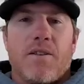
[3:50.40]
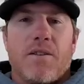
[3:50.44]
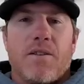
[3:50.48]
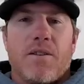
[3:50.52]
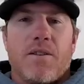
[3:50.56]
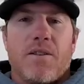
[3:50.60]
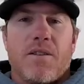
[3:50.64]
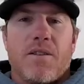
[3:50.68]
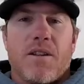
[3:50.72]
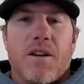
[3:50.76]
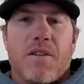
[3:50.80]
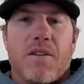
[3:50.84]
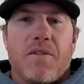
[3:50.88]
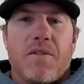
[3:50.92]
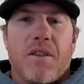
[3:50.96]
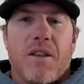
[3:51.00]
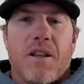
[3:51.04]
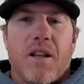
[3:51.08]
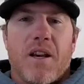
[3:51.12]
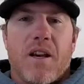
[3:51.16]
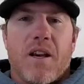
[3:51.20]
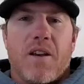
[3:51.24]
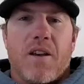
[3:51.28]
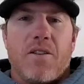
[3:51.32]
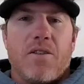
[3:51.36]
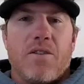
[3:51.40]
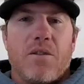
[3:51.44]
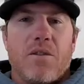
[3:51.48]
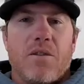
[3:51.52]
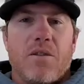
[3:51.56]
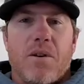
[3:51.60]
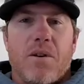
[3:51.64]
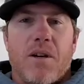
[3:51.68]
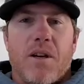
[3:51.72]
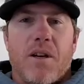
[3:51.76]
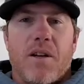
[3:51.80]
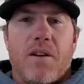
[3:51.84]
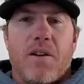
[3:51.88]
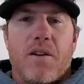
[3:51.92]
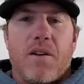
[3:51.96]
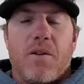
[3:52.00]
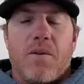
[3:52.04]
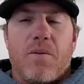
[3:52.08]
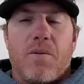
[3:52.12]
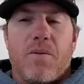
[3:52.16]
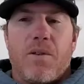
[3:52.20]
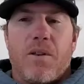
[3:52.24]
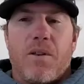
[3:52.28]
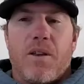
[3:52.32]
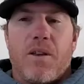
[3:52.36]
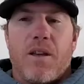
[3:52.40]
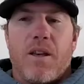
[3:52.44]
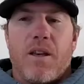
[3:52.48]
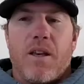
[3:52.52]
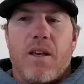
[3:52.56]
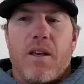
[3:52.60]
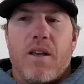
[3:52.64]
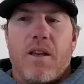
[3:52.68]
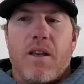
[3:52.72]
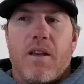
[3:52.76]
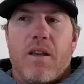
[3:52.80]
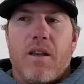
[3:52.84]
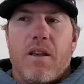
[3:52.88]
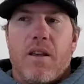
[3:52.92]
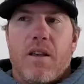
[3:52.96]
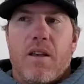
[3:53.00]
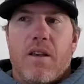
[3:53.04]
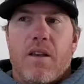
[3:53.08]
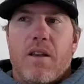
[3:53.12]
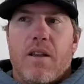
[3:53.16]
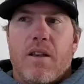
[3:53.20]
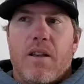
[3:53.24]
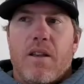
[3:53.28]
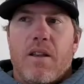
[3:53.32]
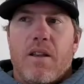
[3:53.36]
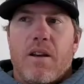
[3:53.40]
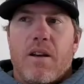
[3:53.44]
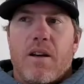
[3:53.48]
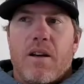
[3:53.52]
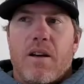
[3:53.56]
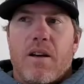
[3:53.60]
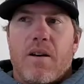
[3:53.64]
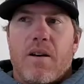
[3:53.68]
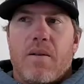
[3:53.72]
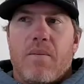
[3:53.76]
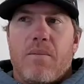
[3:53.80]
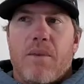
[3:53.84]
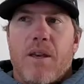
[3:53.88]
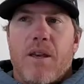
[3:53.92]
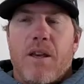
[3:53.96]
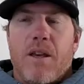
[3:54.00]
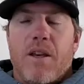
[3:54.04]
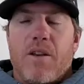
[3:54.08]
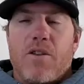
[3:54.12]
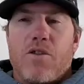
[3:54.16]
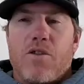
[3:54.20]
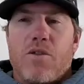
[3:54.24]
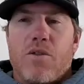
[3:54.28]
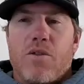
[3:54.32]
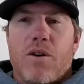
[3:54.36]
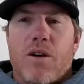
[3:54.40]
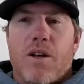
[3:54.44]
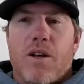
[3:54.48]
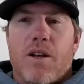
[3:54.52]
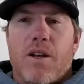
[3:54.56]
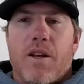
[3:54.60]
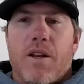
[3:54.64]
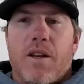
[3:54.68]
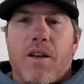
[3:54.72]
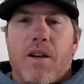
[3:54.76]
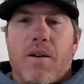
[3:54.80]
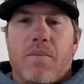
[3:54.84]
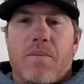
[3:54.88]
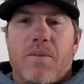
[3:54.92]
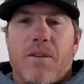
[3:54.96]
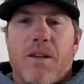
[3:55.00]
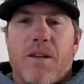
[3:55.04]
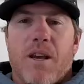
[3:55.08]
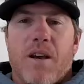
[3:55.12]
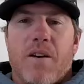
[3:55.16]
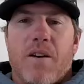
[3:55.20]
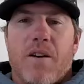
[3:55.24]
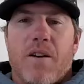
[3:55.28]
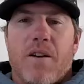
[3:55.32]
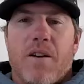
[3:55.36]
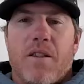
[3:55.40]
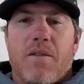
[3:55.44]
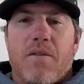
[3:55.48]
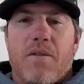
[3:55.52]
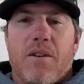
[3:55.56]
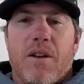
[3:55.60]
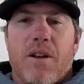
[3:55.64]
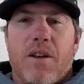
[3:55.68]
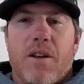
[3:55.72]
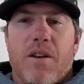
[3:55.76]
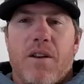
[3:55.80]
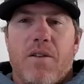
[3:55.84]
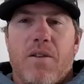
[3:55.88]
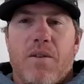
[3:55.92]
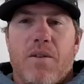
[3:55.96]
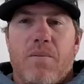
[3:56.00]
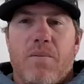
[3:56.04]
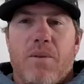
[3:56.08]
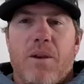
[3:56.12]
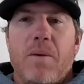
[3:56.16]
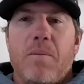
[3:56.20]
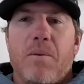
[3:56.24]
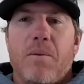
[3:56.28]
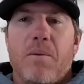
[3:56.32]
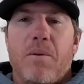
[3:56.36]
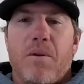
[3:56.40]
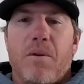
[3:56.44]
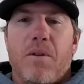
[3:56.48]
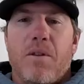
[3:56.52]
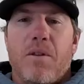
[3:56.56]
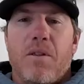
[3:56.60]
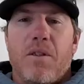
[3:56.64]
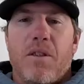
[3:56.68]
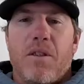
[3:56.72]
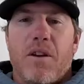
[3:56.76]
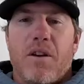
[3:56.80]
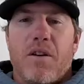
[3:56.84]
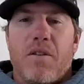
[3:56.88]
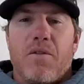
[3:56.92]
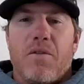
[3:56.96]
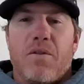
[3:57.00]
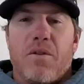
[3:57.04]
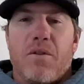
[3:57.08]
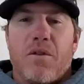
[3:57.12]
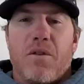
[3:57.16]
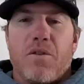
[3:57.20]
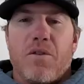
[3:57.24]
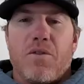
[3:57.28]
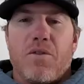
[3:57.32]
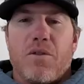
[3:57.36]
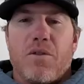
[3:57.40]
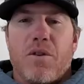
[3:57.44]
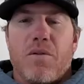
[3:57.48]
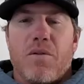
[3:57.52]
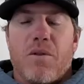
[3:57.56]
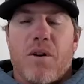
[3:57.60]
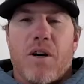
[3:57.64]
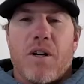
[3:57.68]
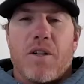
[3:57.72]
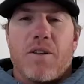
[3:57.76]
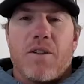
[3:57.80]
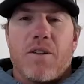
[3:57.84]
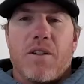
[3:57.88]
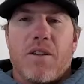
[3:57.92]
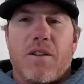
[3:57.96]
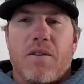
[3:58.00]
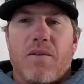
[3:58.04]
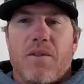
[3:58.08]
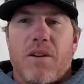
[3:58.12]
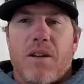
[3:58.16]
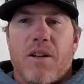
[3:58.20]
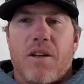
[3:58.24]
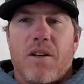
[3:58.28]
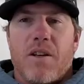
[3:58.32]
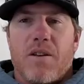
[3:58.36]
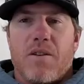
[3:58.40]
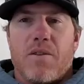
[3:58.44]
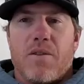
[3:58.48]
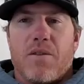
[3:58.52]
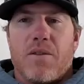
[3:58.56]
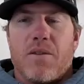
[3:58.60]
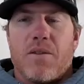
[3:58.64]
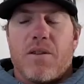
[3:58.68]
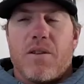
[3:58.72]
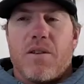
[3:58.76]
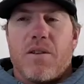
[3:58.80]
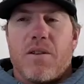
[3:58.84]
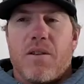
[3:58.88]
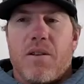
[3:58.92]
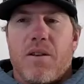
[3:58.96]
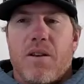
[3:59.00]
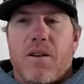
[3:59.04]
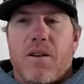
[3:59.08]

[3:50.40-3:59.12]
do the stuff that I enjoy, and hopefully, uh, me enjoying it comes out on the video, and people therefore enjoy watching the videos. And